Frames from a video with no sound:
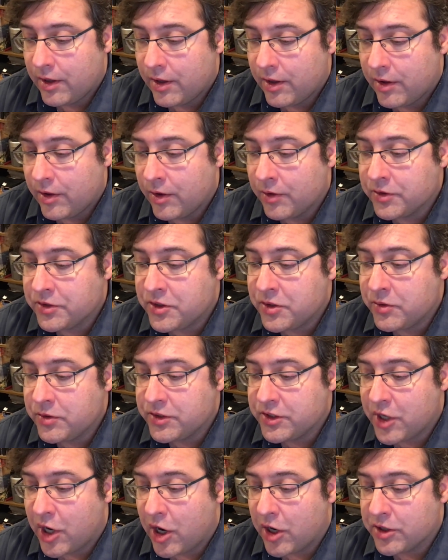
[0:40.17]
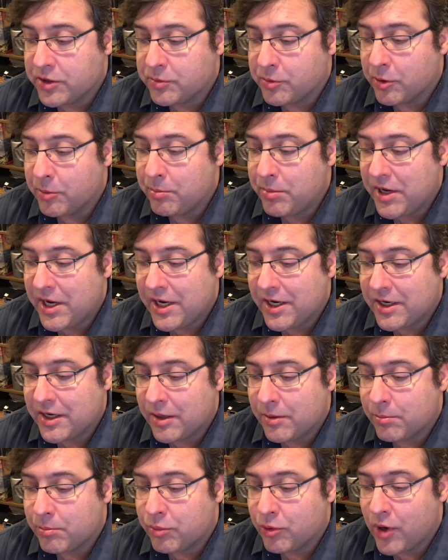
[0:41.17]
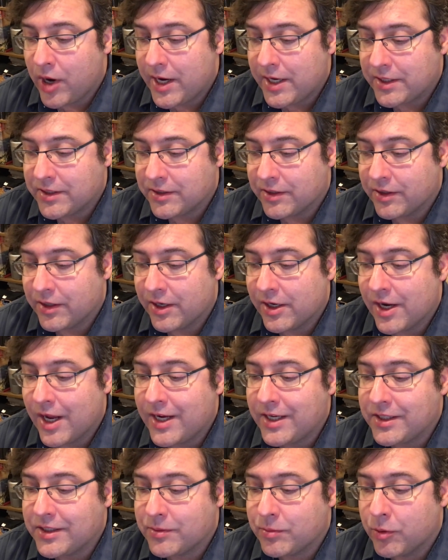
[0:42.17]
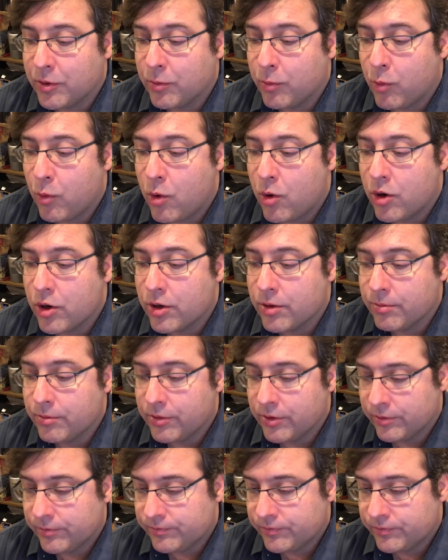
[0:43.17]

Those new stars were big and bright, and the nights were warm.